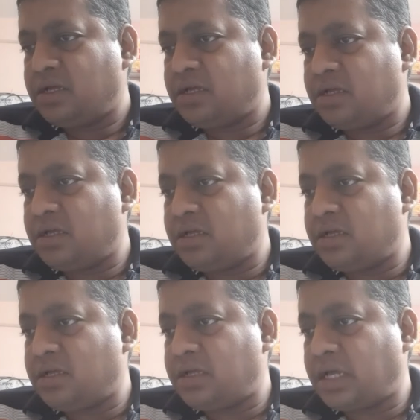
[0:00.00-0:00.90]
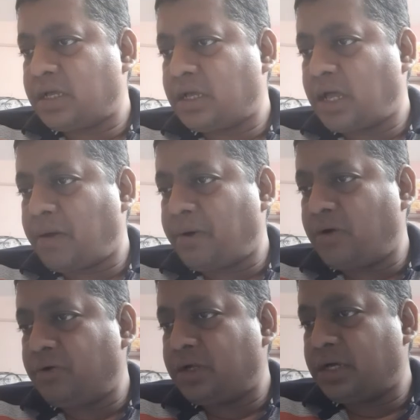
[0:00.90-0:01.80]

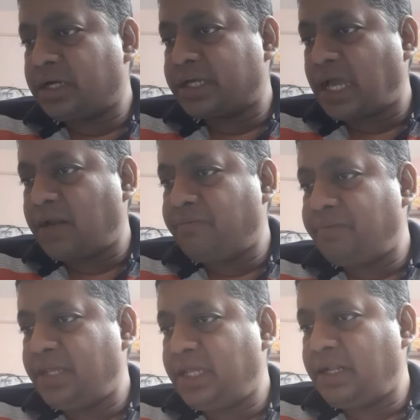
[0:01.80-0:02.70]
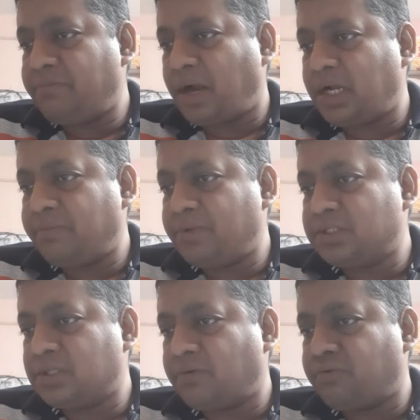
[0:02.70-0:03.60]
amount can be in
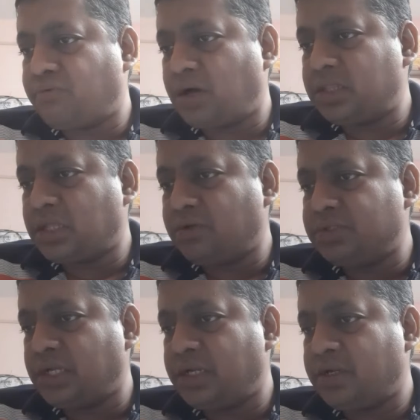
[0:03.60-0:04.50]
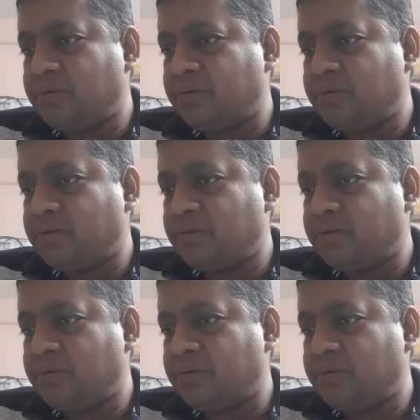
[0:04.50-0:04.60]
multiples of 1000.